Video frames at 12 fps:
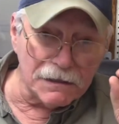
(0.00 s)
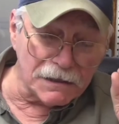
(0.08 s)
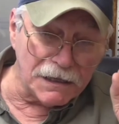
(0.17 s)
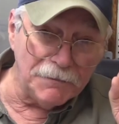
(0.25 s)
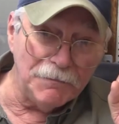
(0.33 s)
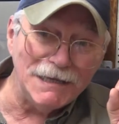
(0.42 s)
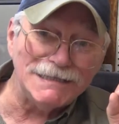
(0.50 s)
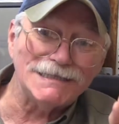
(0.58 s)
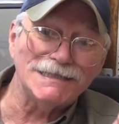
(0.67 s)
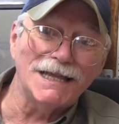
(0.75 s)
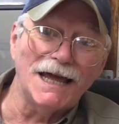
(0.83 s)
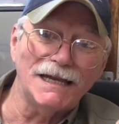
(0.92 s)
can be
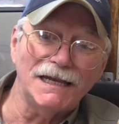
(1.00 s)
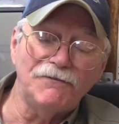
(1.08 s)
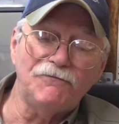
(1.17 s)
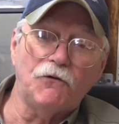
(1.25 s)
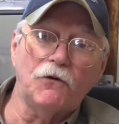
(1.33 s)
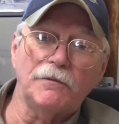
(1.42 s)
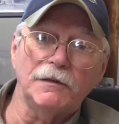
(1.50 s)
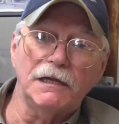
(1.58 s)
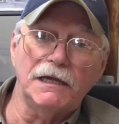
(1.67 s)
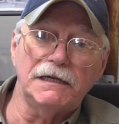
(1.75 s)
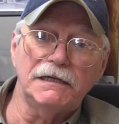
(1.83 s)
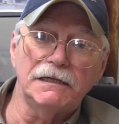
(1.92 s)
slightly
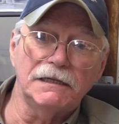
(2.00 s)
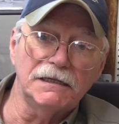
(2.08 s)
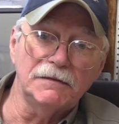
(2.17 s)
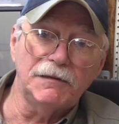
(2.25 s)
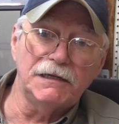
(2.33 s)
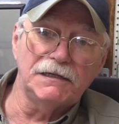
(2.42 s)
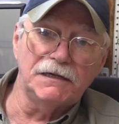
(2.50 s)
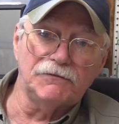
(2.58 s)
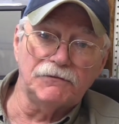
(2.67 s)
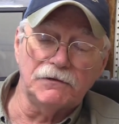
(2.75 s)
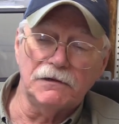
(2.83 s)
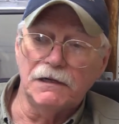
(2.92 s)
formulated a little bit
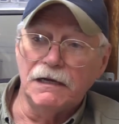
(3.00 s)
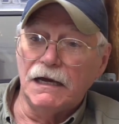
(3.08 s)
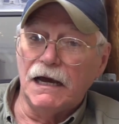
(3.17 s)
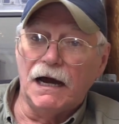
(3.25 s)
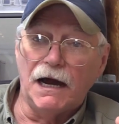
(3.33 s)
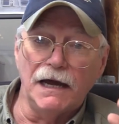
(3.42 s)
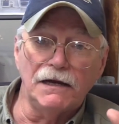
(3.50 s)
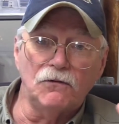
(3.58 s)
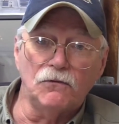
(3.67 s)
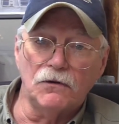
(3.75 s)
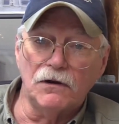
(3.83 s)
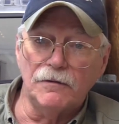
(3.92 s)
different. I
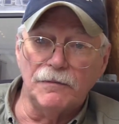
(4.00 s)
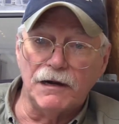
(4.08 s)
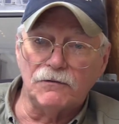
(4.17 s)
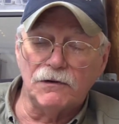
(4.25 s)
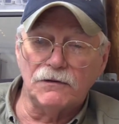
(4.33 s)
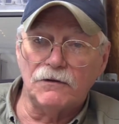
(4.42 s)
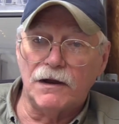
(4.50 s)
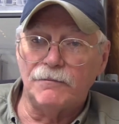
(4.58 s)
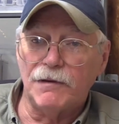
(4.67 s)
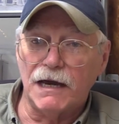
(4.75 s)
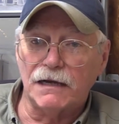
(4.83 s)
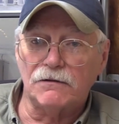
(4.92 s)
don't worry about whether I
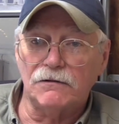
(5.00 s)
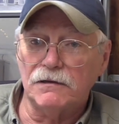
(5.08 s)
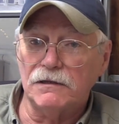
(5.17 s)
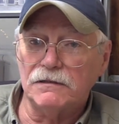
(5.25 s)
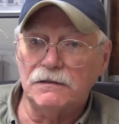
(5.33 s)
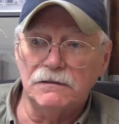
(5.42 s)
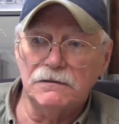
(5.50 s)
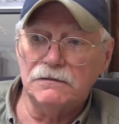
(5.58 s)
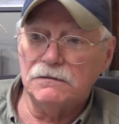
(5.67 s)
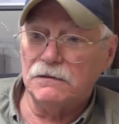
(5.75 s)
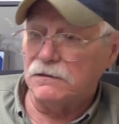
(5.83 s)
buy Gorilla Glue